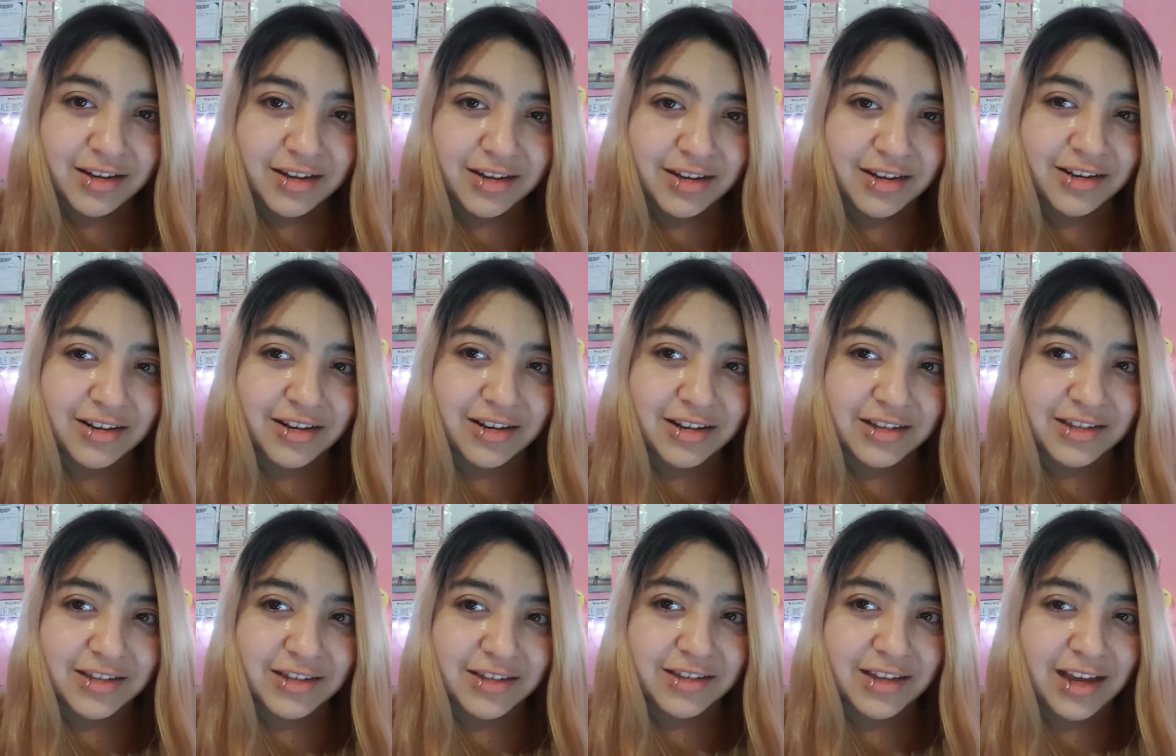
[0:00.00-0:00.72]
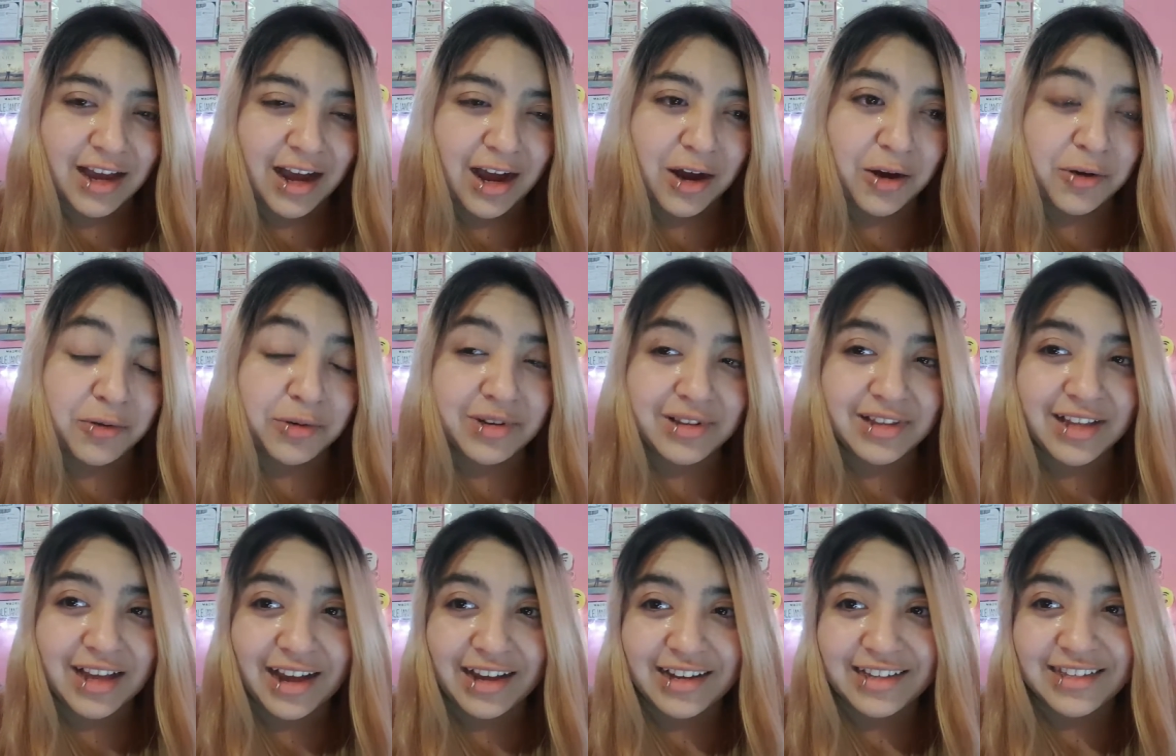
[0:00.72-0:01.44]
Because how
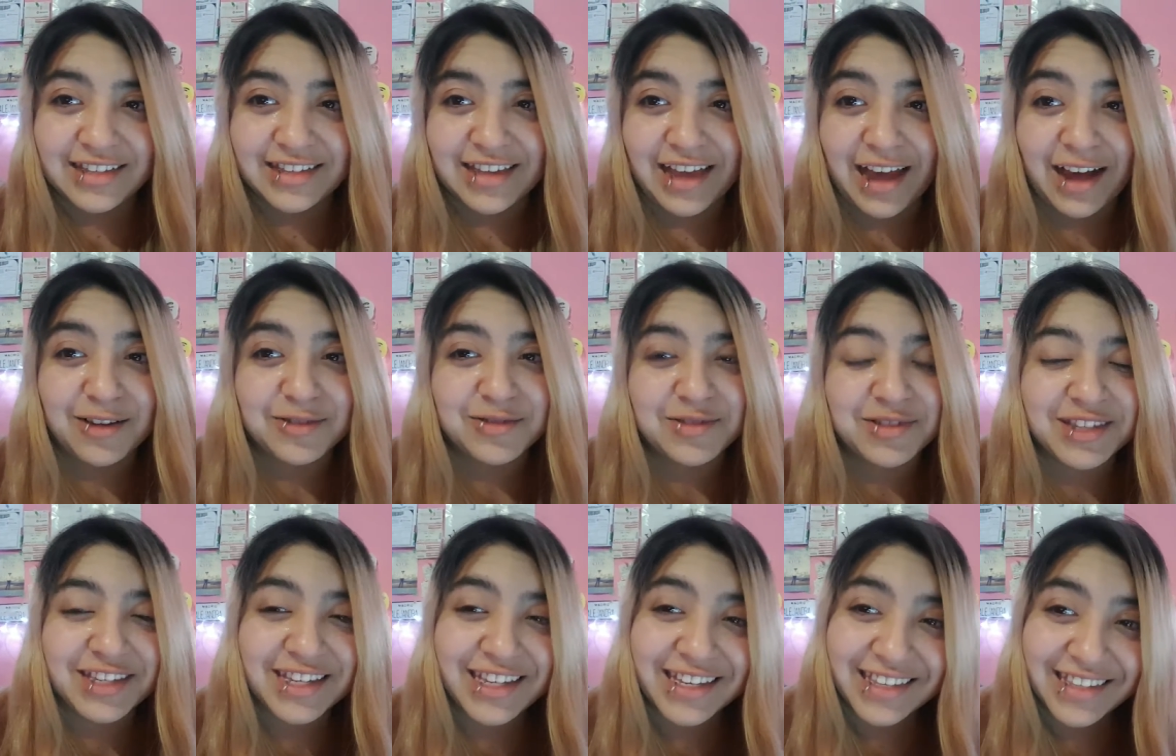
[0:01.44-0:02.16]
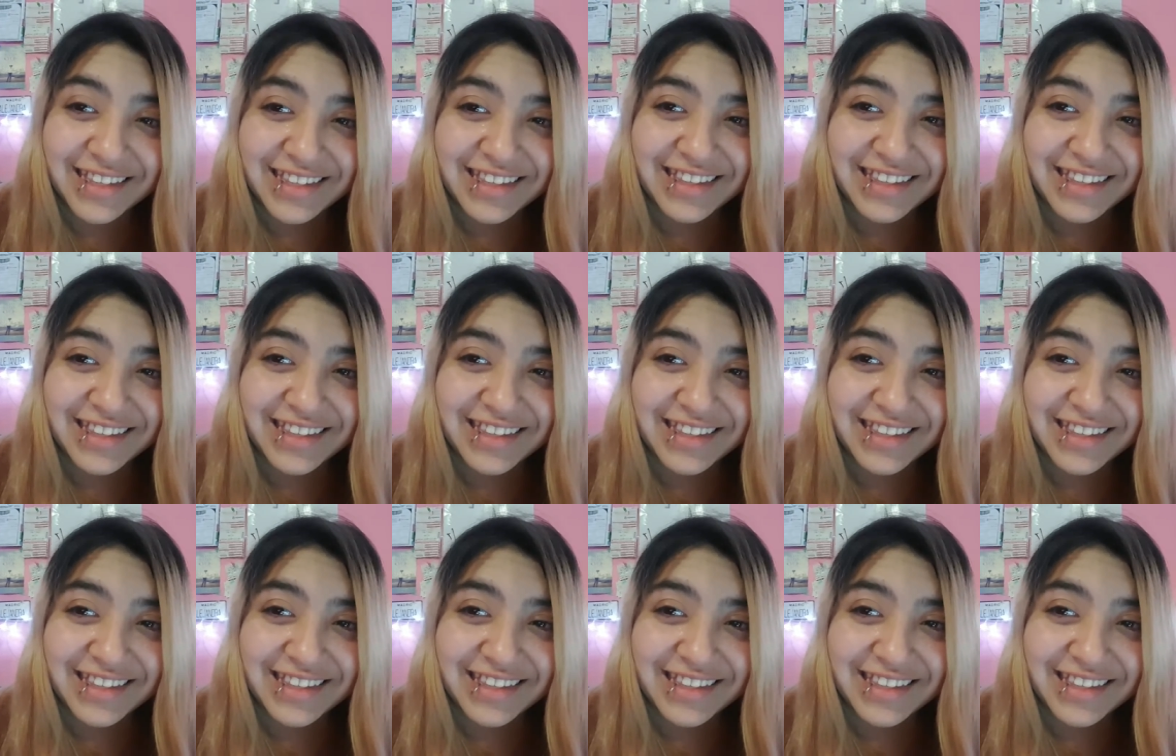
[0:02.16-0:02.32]
will I sound